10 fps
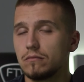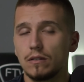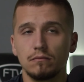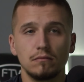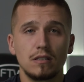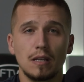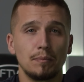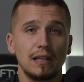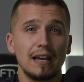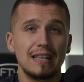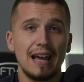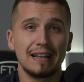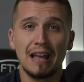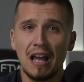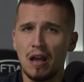Well, it's simple like
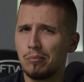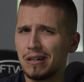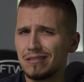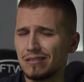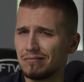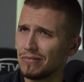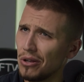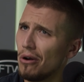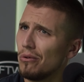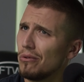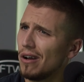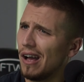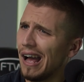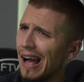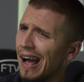that. But, you know,
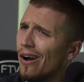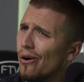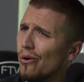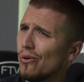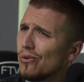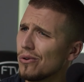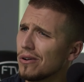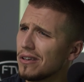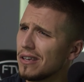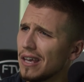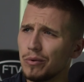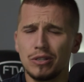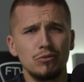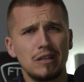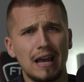how can we
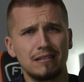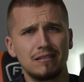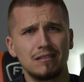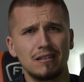do that?